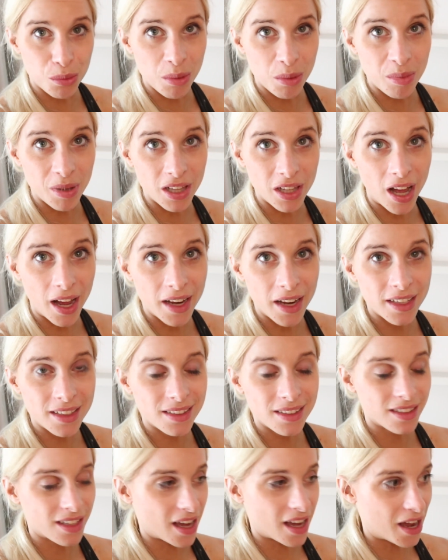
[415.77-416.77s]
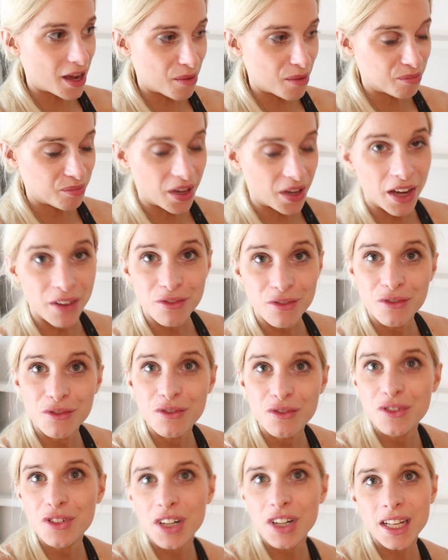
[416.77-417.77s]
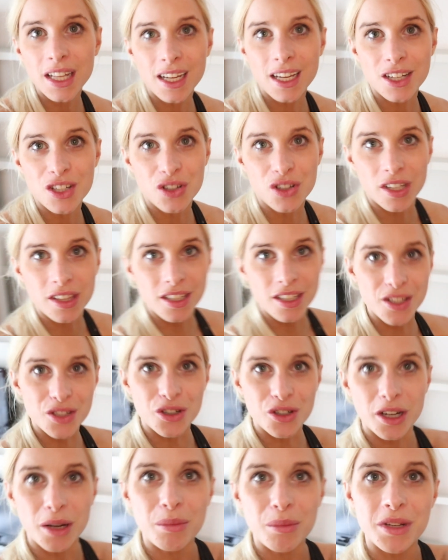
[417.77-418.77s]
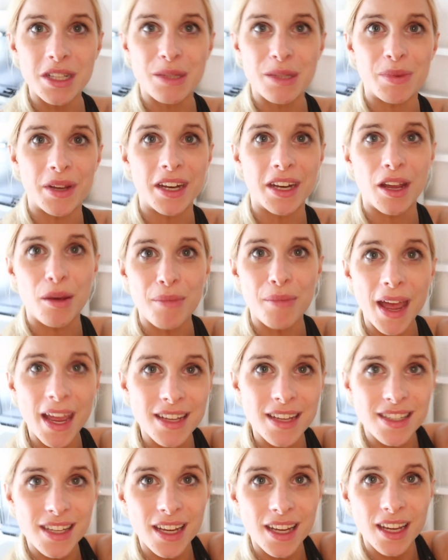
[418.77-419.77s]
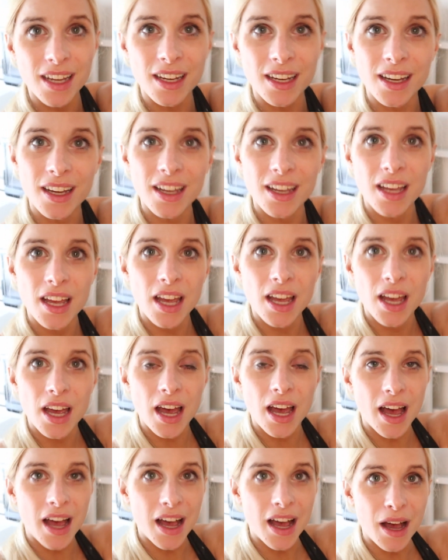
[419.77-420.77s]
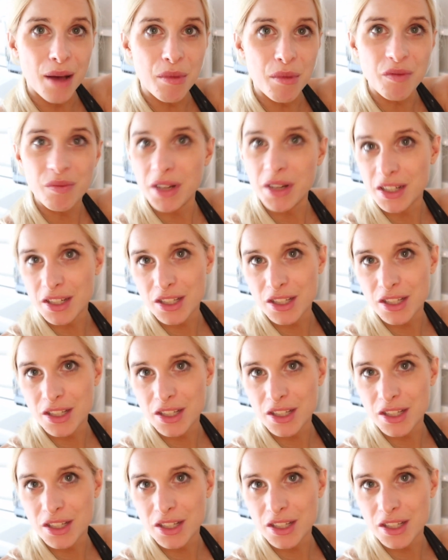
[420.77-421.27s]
polite. I've really enjoyed this trip. It's been amazing. I've been